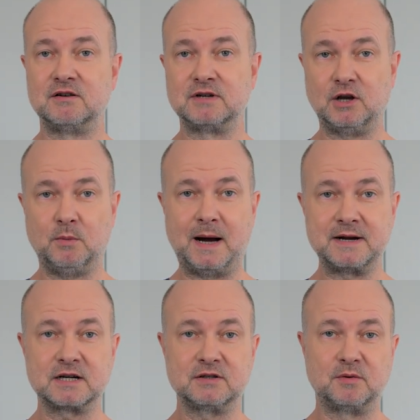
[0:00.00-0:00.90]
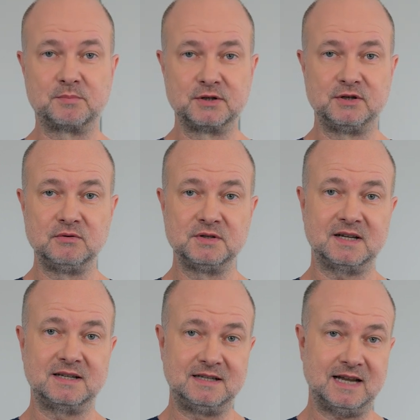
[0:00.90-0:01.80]
required to produce
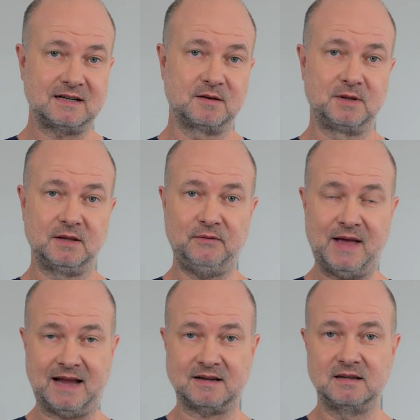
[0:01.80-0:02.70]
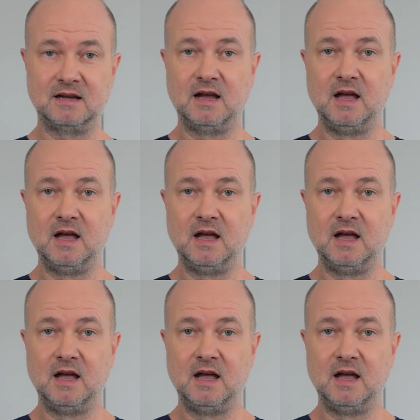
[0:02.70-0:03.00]
a detectable effect.